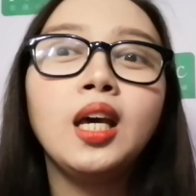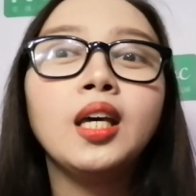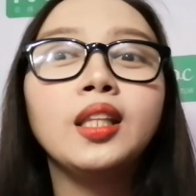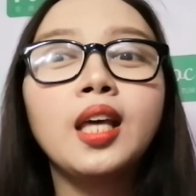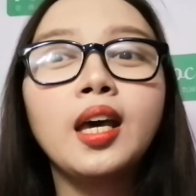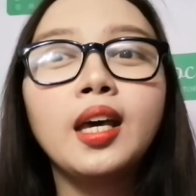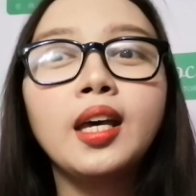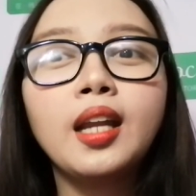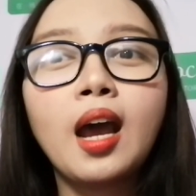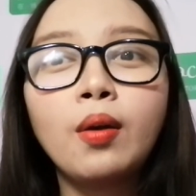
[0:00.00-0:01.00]

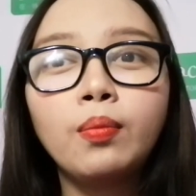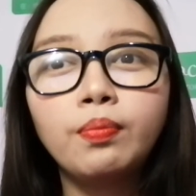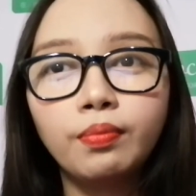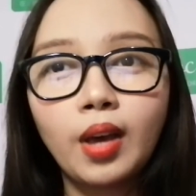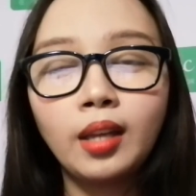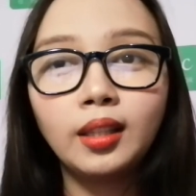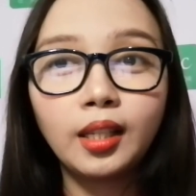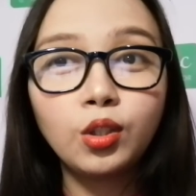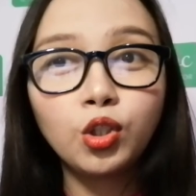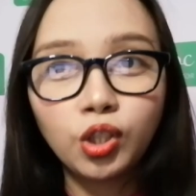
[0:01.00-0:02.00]
that I'd like
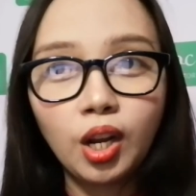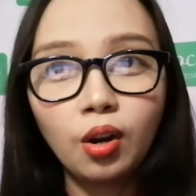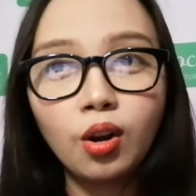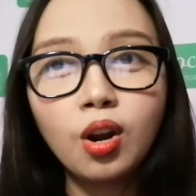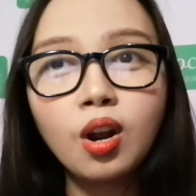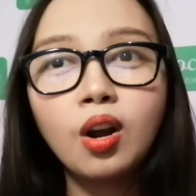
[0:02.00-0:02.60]
to share.